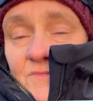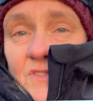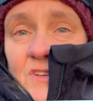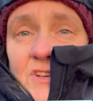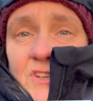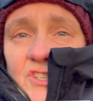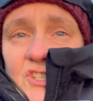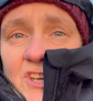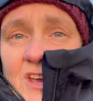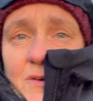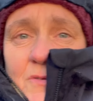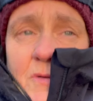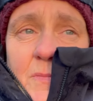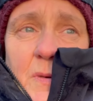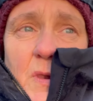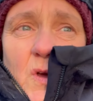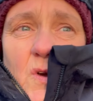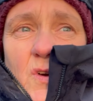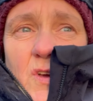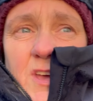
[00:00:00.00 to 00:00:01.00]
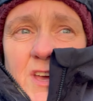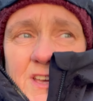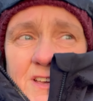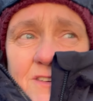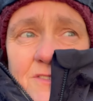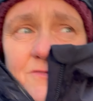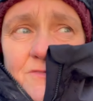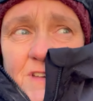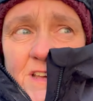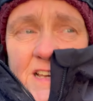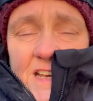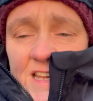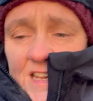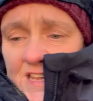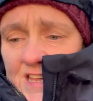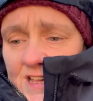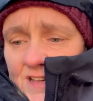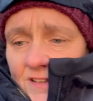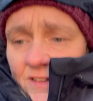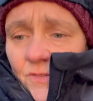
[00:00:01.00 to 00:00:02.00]
Shower block, really
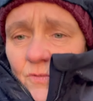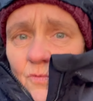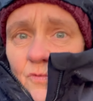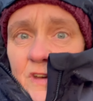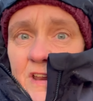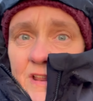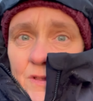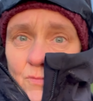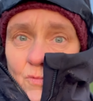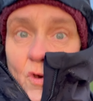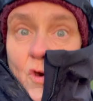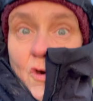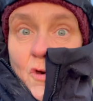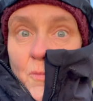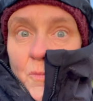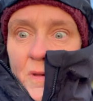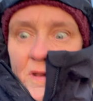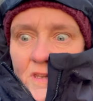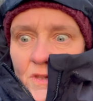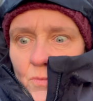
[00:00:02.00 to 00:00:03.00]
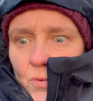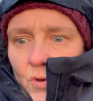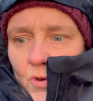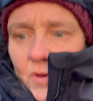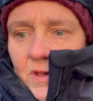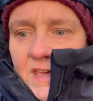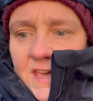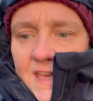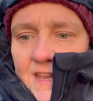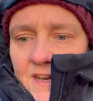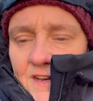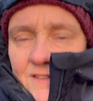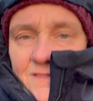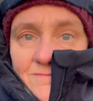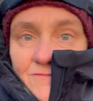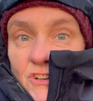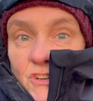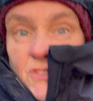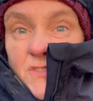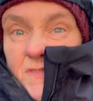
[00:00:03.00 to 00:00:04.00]
warm when you walk in and
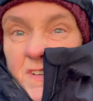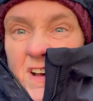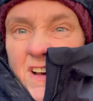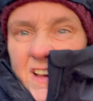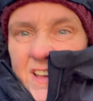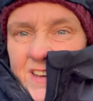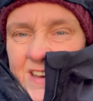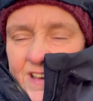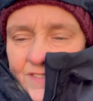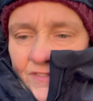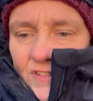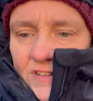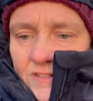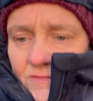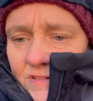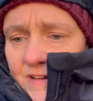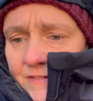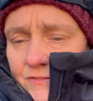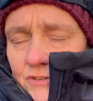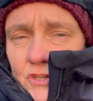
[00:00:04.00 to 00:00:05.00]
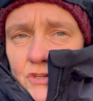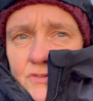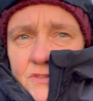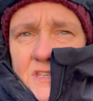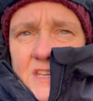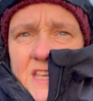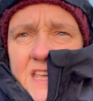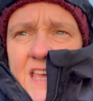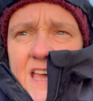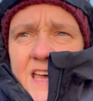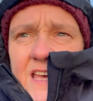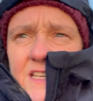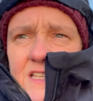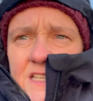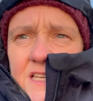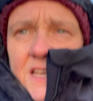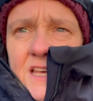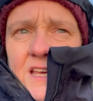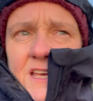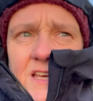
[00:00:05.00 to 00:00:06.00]
looks fine. Haven't used it yet,
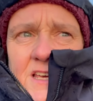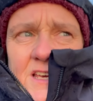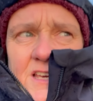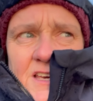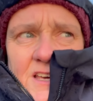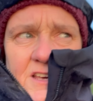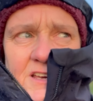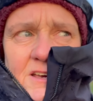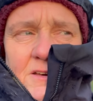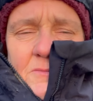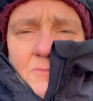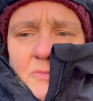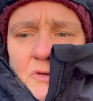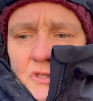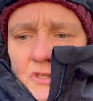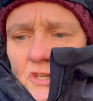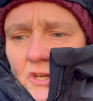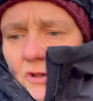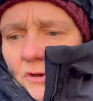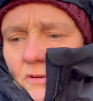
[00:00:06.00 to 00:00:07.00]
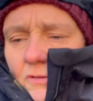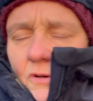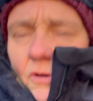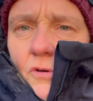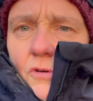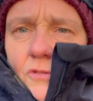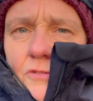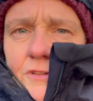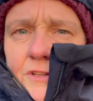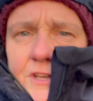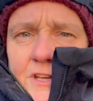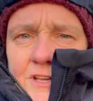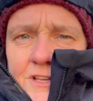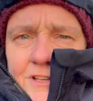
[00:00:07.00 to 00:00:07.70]
but you know, all the